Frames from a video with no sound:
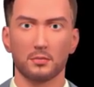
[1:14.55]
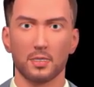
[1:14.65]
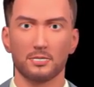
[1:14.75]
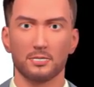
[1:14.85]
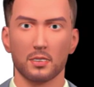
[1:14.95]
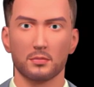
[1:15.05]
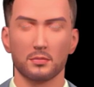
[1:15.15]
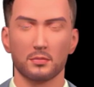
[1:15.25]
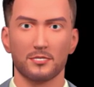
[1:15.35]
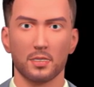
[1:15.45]
Also,
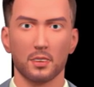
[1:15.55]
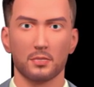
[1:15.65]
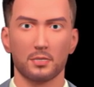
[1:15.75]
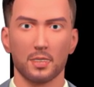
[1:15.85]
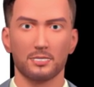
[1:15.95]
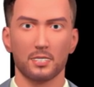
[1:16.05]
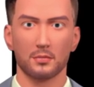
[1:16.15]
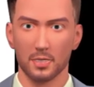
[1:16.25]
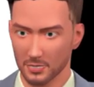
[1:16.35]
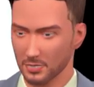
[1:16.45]
they can only invest
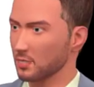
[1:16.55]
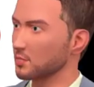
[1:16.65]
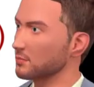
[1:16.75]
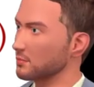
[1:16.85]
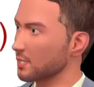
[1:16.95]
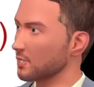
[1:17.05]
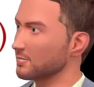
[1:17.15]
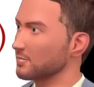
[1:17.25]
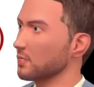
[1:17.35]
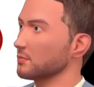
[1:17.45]
up to 10% of their
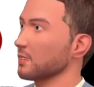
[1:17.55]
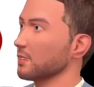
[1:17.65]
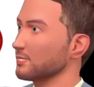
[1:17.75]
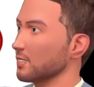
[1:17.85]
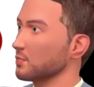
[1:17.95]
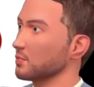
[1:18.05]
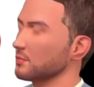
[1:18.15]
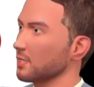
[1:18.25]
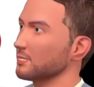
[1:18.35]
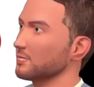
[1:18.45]
NAV in equity
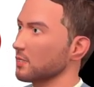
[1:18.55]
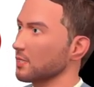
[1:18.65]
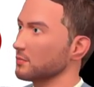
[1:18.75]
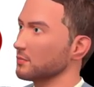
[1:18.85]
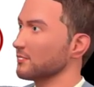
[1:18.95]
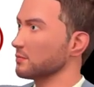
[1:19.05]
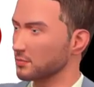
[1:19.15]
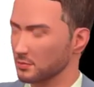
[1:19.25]
shares of any company.